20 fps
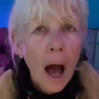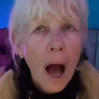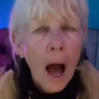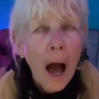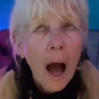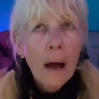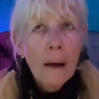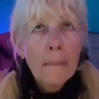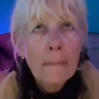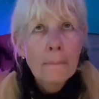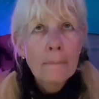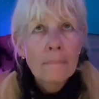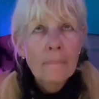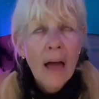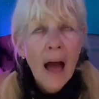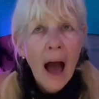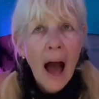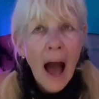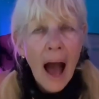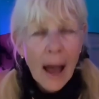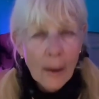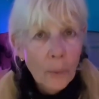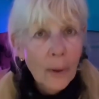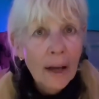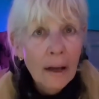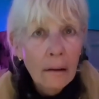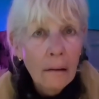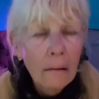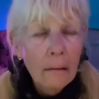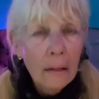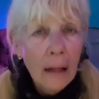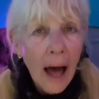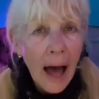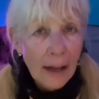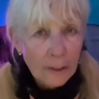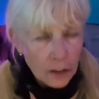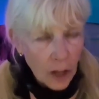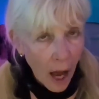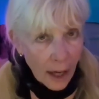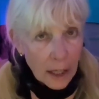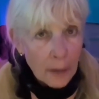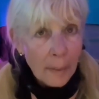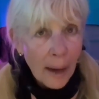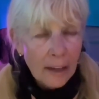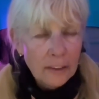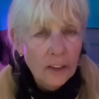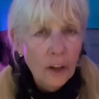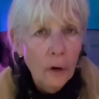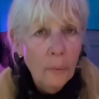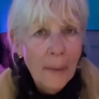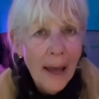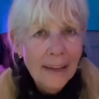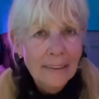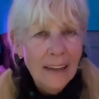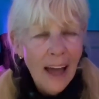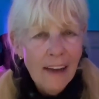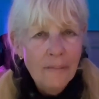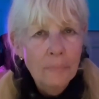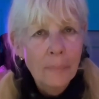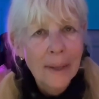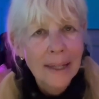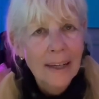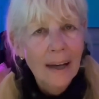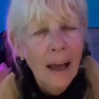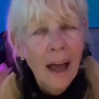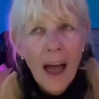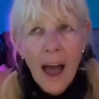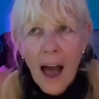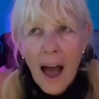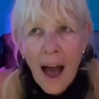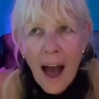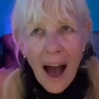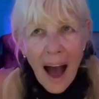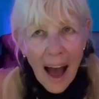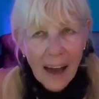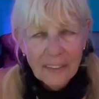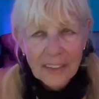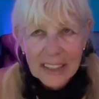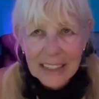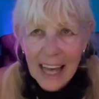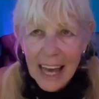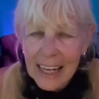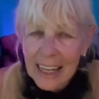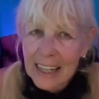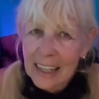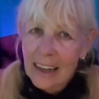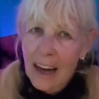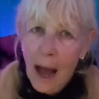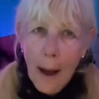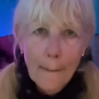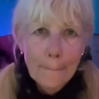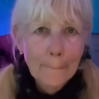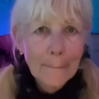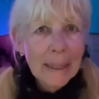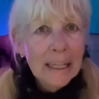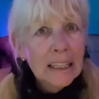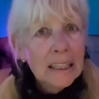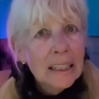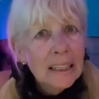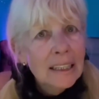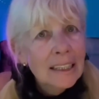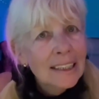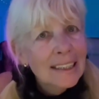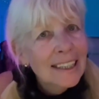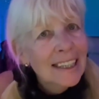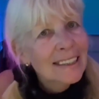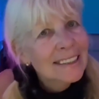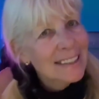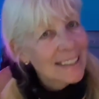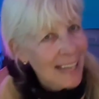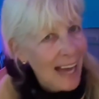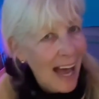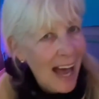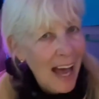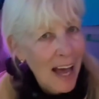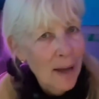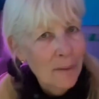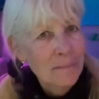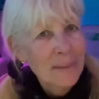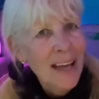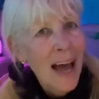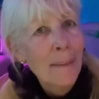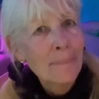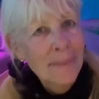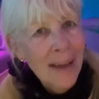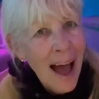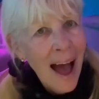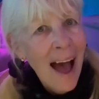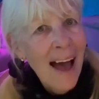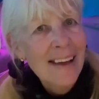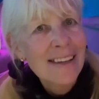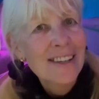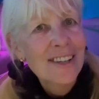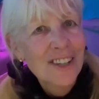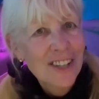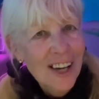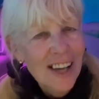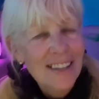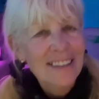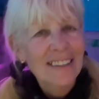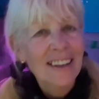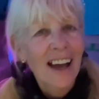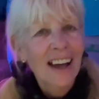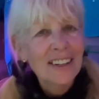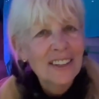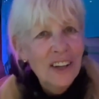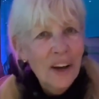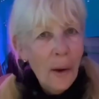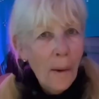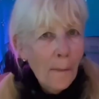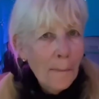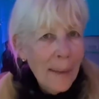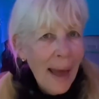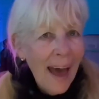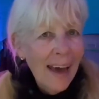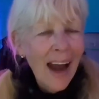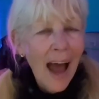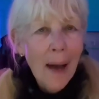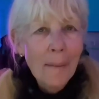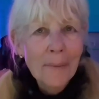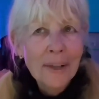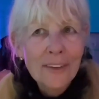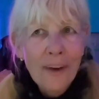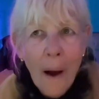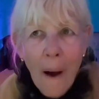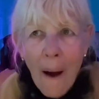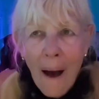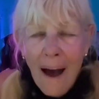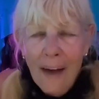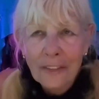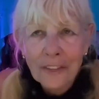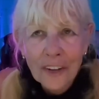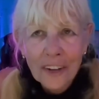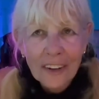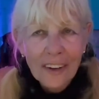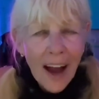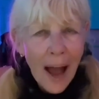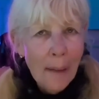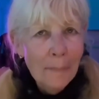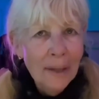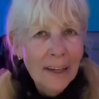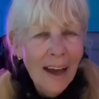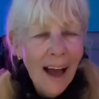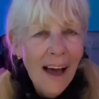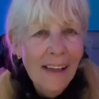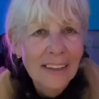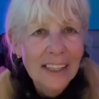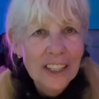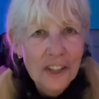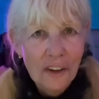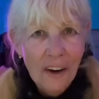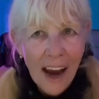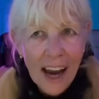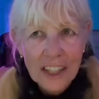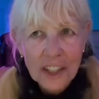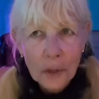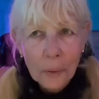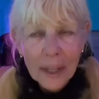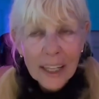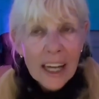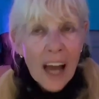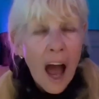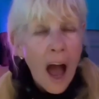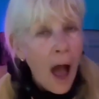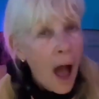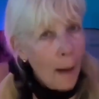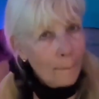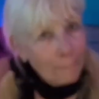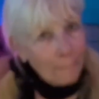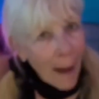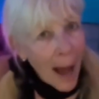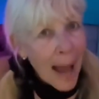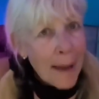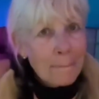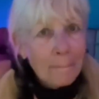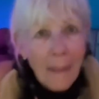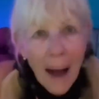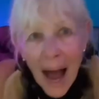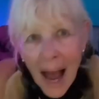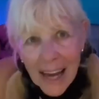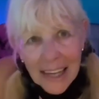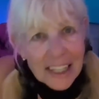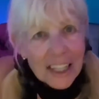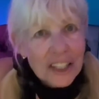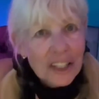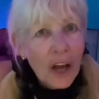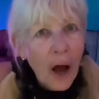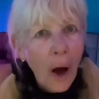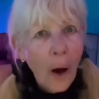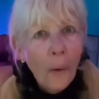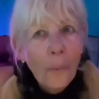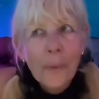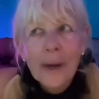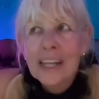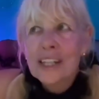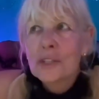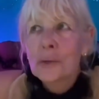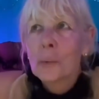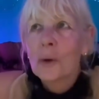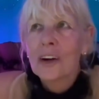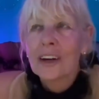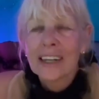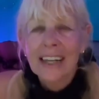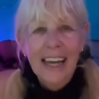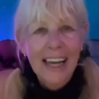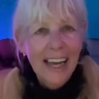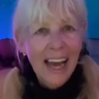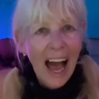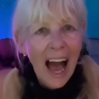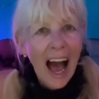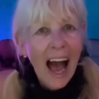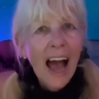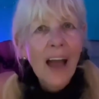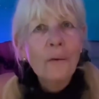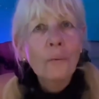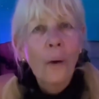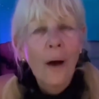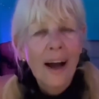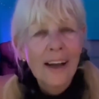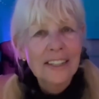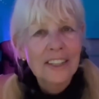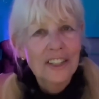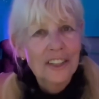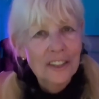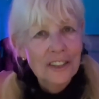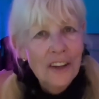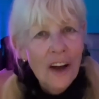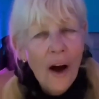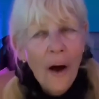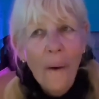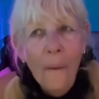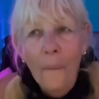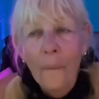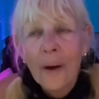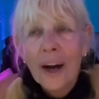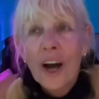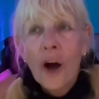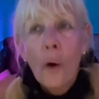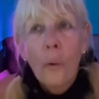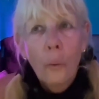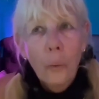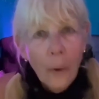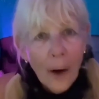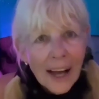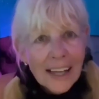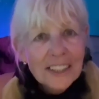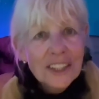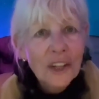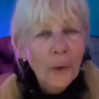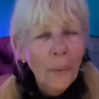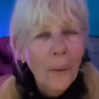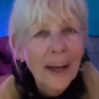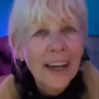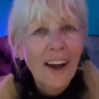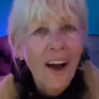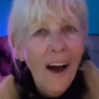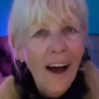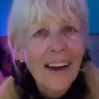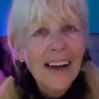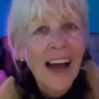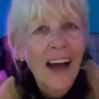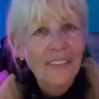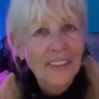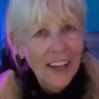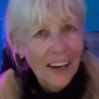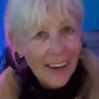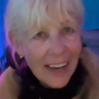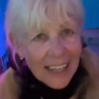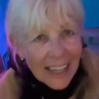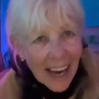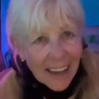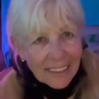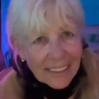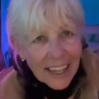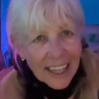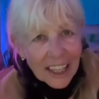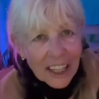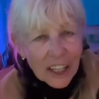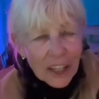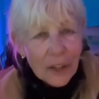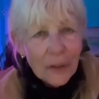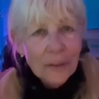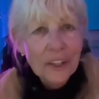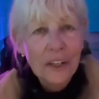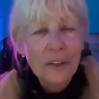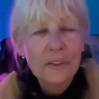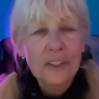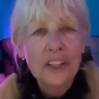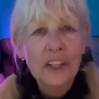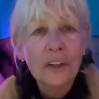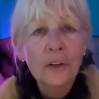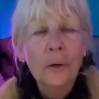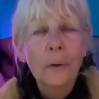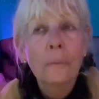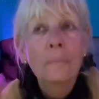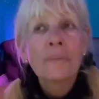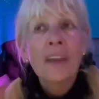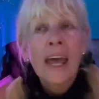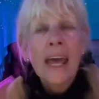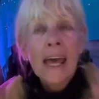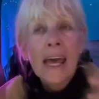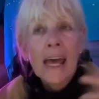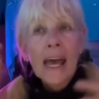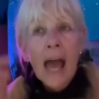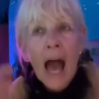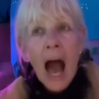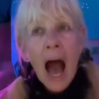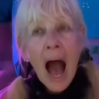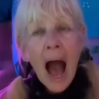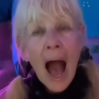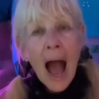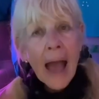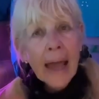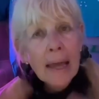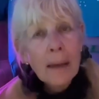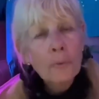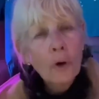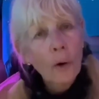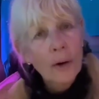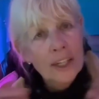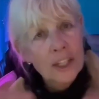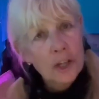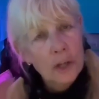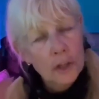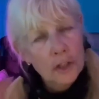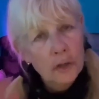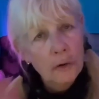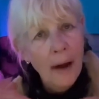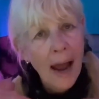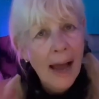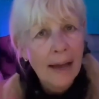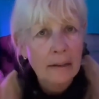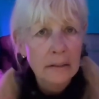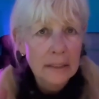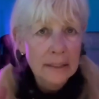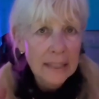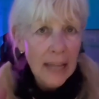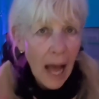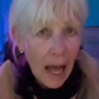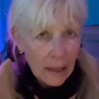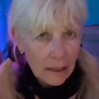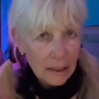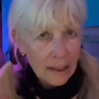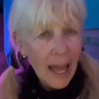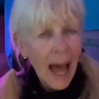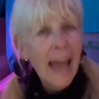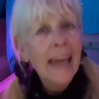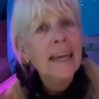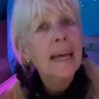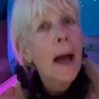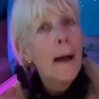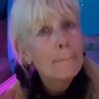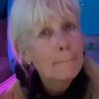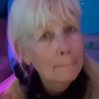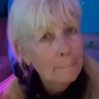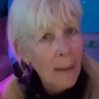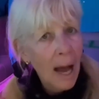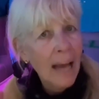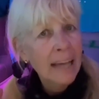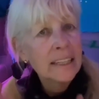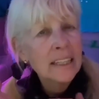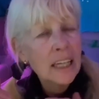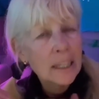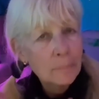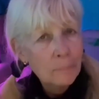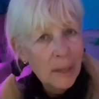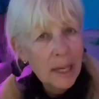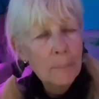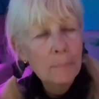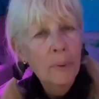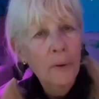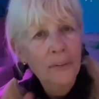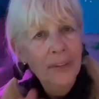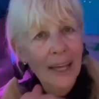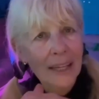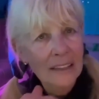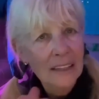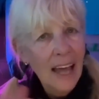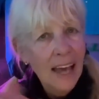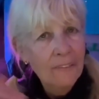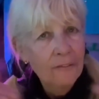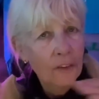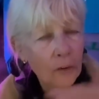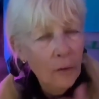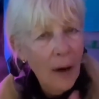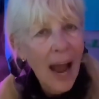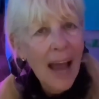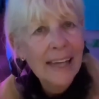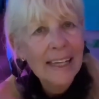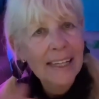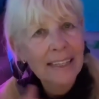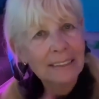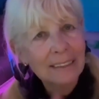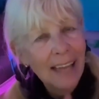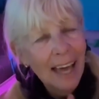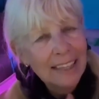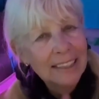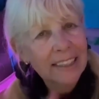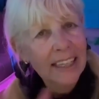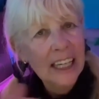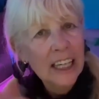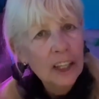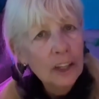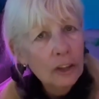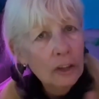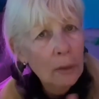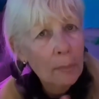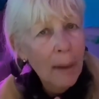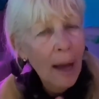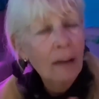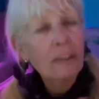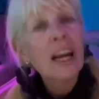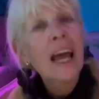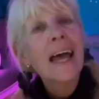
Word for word: I will. I'll talk about nomad life, but I've said it a billion times. I'm not just a nomad. I'm an author. I'm a college graduate. My mind is always working. I want to know what's going on out there, and I think you do too. I am going to attract like-minded people that like variety, like to hear about